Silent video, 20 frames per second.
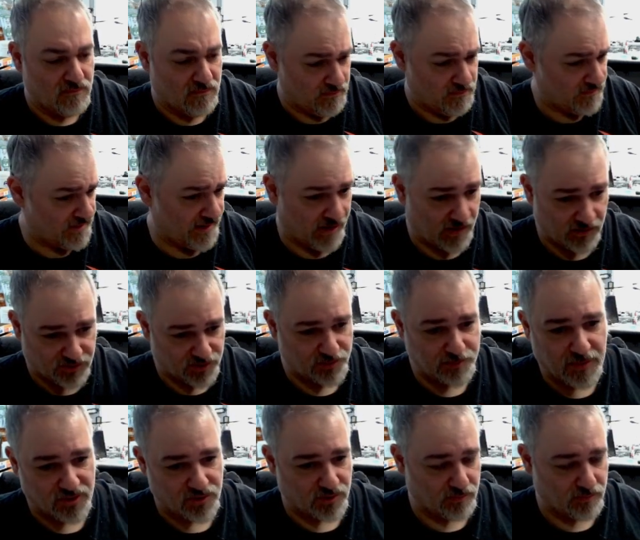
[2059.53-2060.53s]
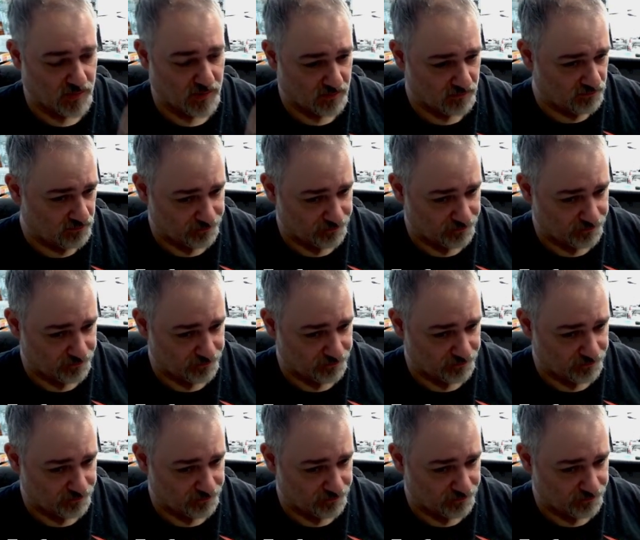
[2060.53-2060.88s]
Then I'll just pitch them